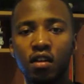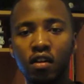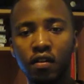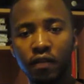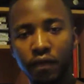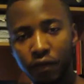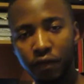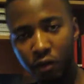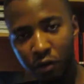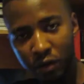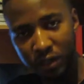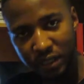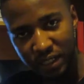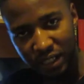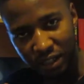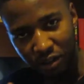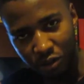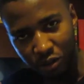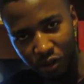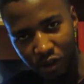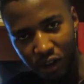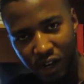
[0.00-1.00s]
focusing
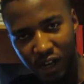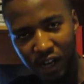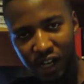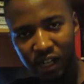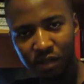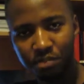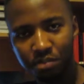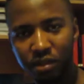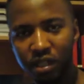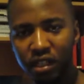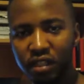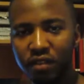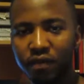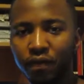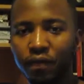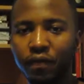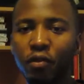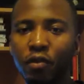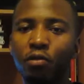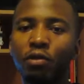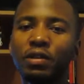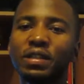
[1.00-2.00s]
on your heartbeat,
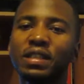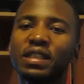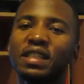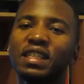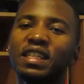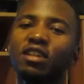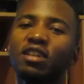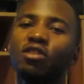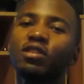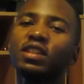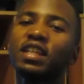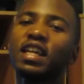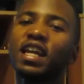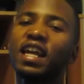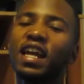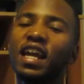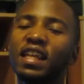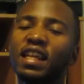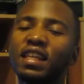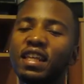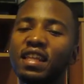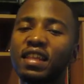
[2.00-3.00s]
focusing on
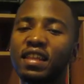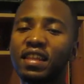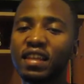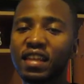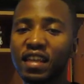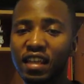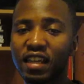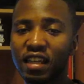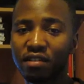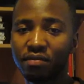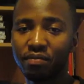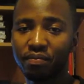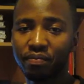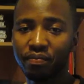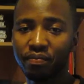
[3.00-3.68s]
anything